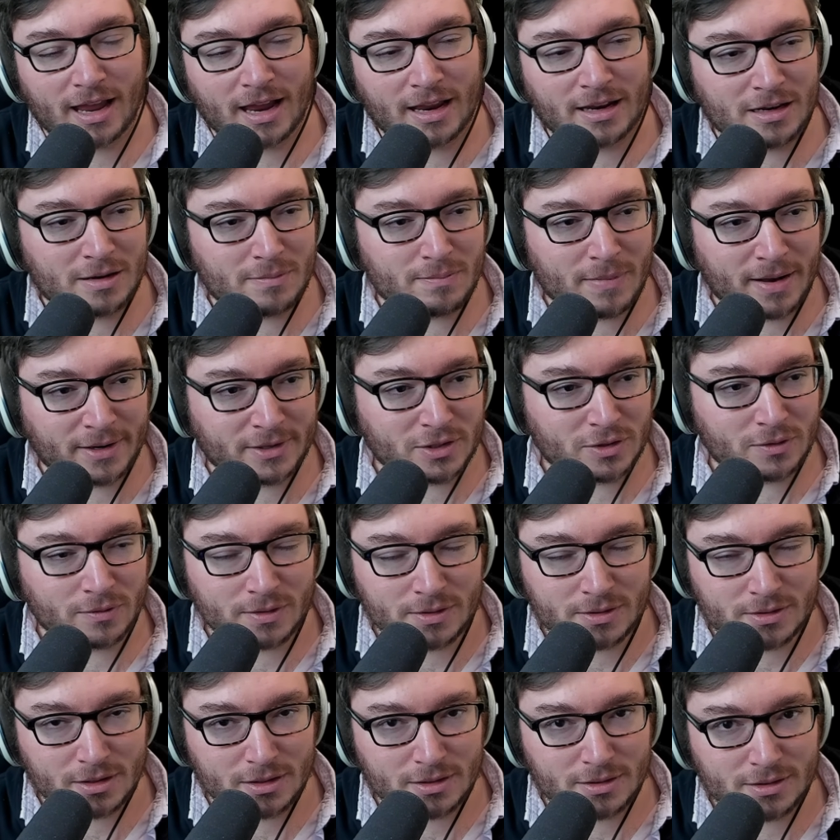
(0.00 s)
any magic
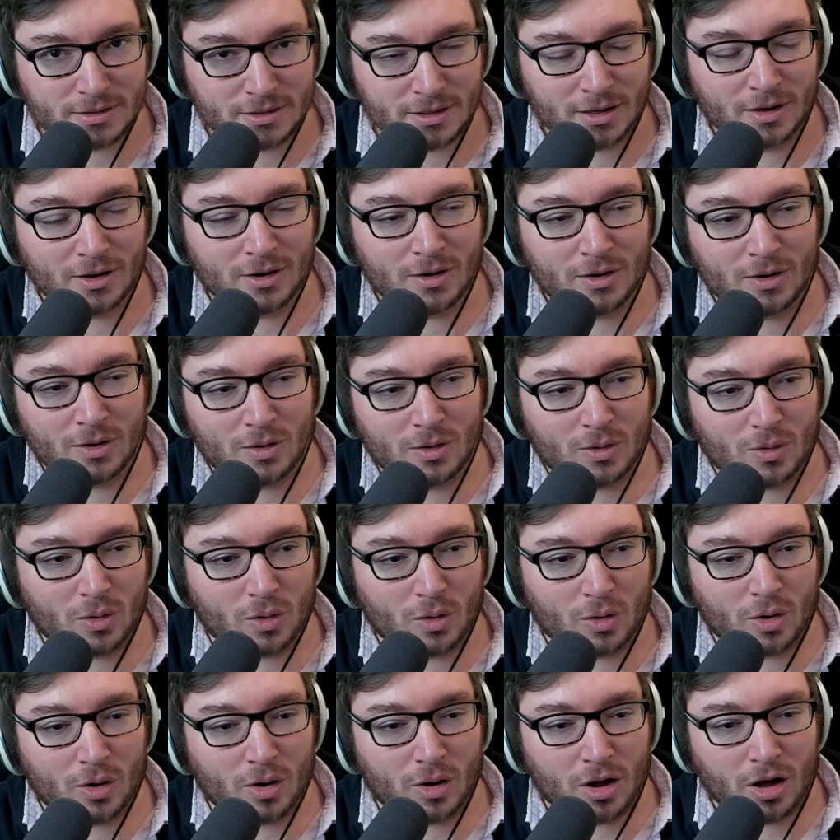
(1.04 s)
resist
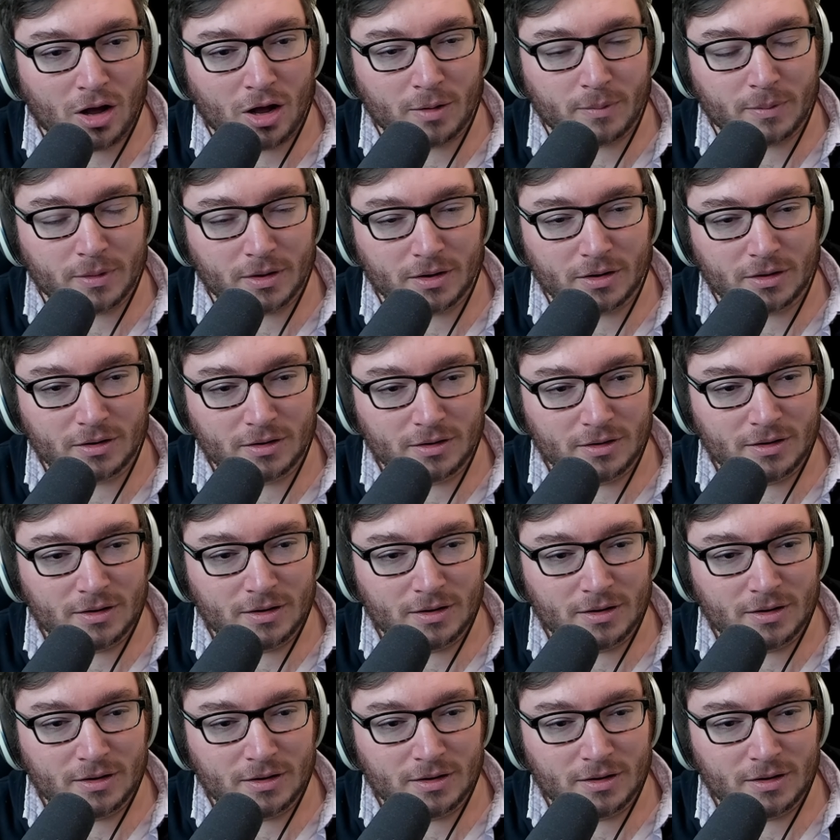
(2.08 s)
or armor.